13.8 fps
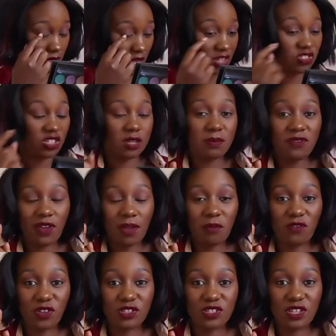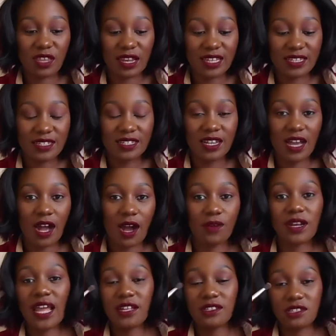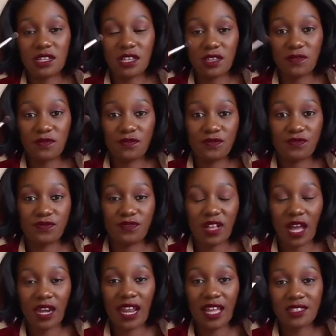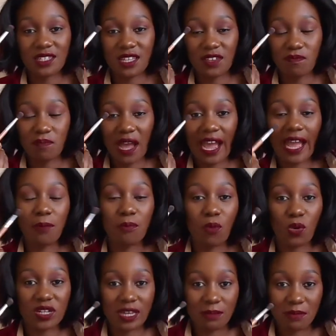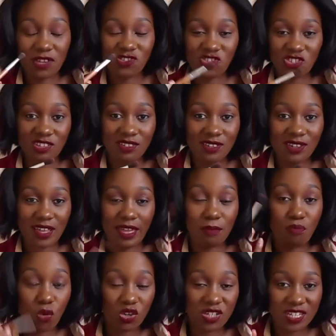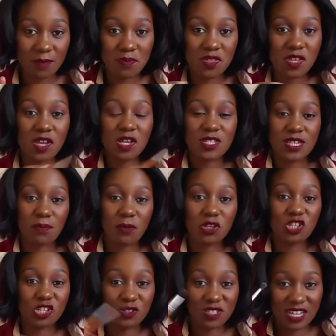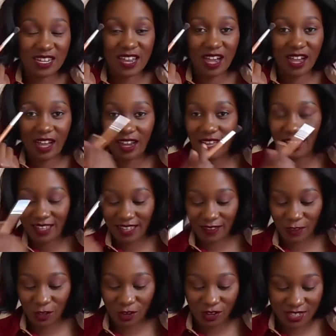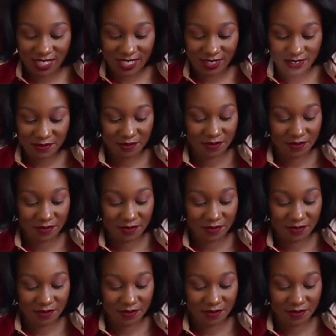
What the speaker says: Actually, before I move on to the lid, I'd like to give my eye more dimension and more depth. So I'm going to use a dark color in the crease.